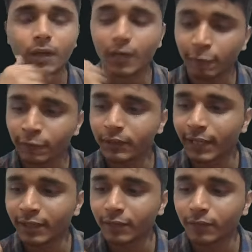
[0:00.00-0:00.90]
after
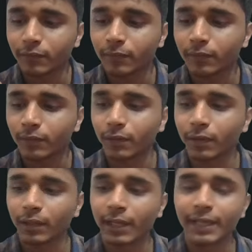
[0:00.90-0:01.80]
that,
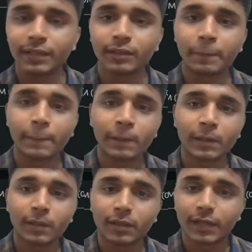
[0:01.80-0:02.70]
like the
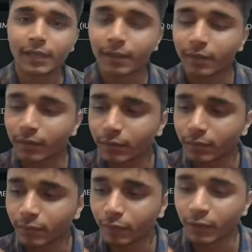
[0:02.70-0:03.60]
people
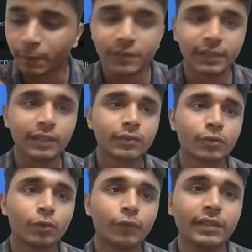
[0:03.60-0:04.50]
were busy,
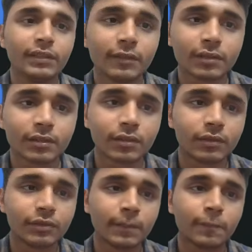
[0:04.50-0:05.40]
so we just
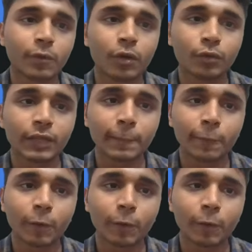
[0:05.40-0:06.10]
jump onto that